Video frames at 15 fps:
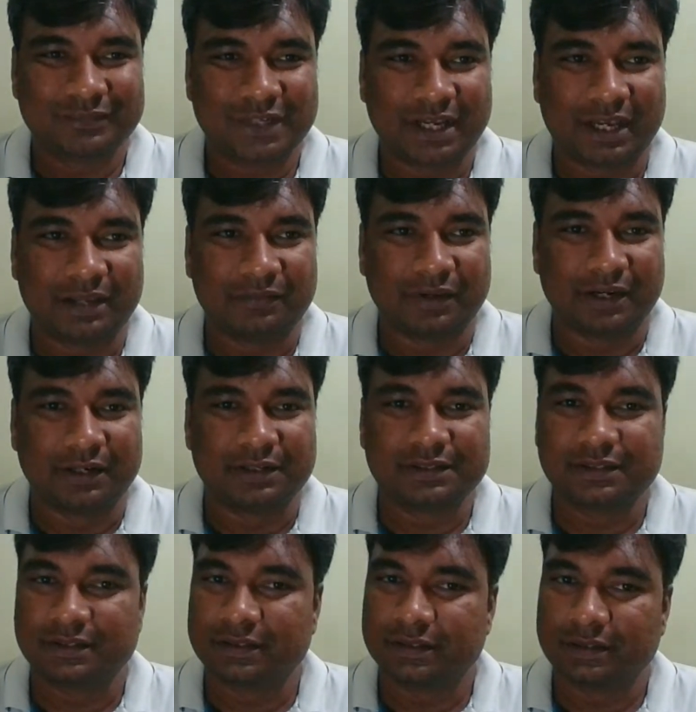Hi
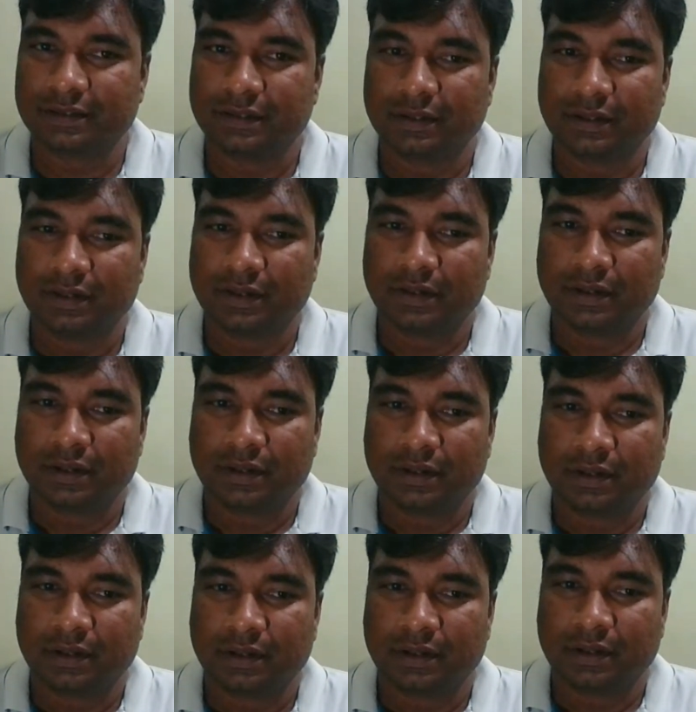friends,
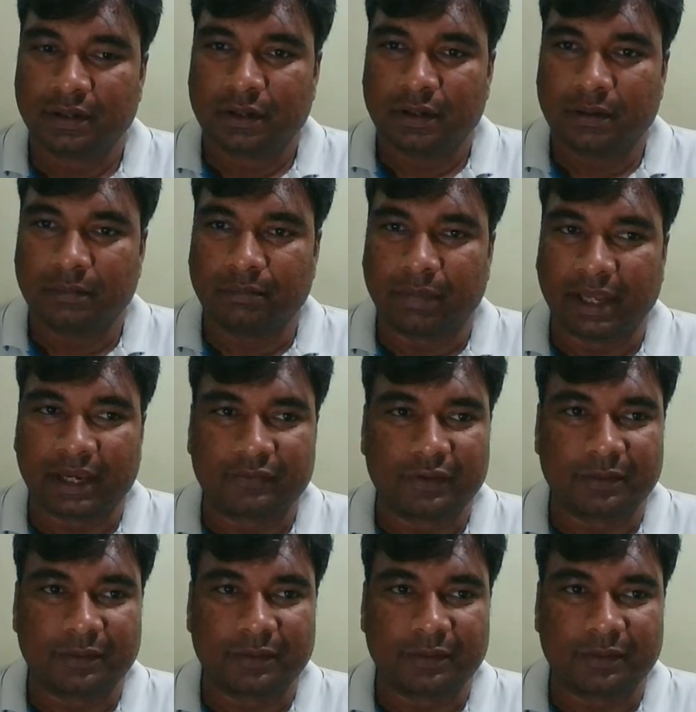back